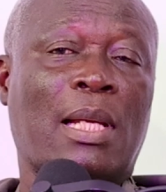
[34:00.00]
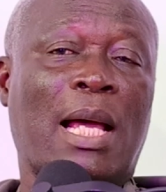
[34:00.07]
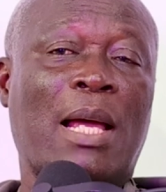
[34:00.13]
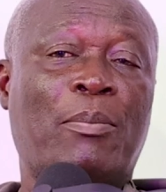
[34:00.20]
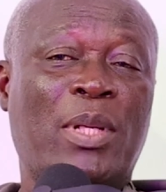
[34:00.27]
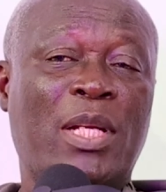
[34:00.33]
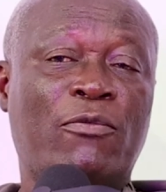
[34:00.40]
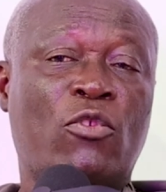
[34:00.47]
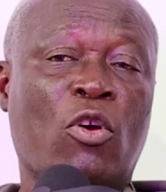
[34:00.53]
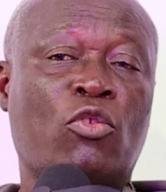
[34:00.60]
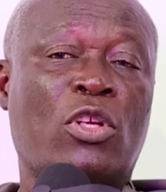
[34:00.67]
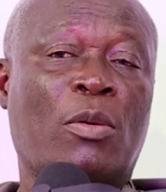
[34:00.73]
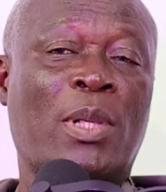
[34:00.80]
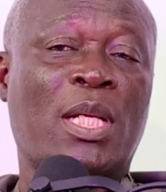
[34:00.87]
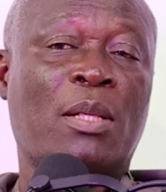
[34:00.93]
I believe John
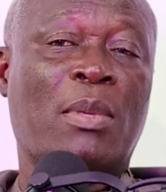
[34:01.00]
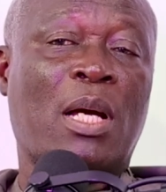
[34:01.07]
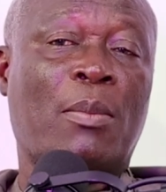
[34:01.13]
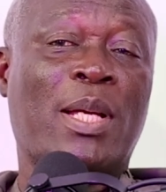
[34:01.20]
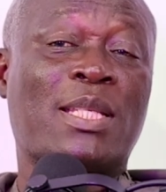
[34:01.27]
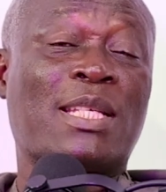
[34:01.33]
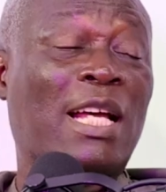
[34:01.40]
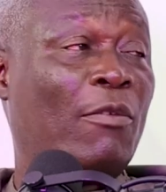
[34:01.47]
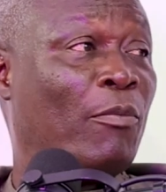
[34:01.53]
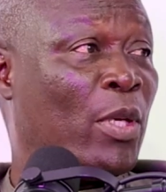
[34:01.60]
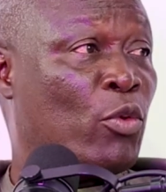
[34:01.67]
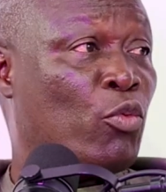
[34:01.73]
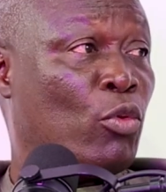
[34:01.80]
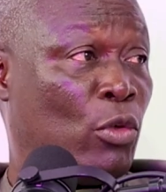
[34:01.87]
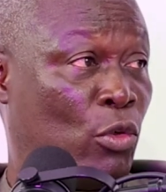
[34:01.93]
Dramani Mahama's
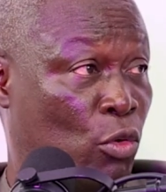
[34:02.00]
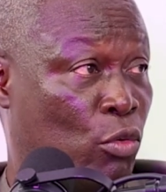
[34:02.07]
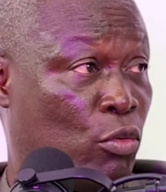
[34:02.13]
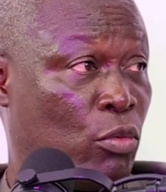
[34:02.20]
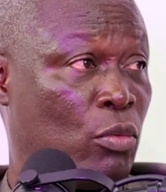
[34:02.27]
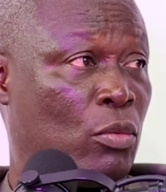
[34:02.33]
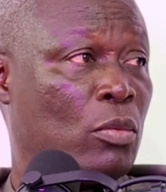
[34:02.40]
government will do